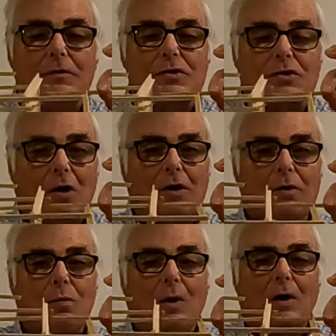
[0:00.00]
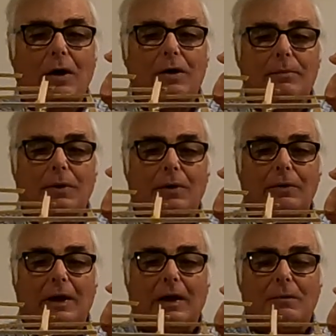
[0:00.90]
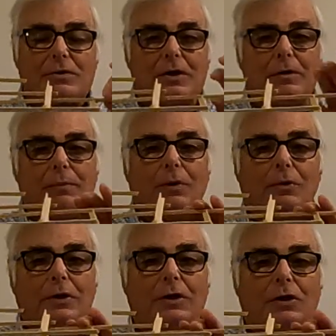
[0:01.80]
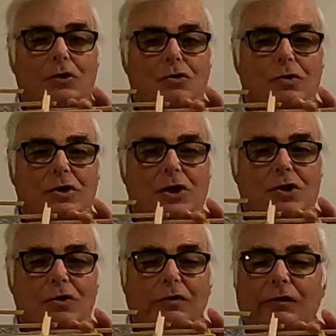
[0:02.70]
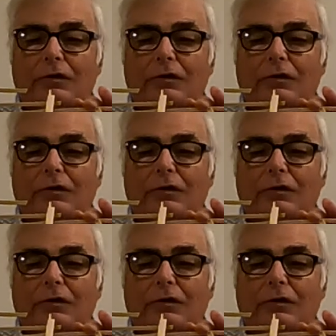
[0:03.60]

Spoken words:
started work on the boat, and I was going to build it in a traditional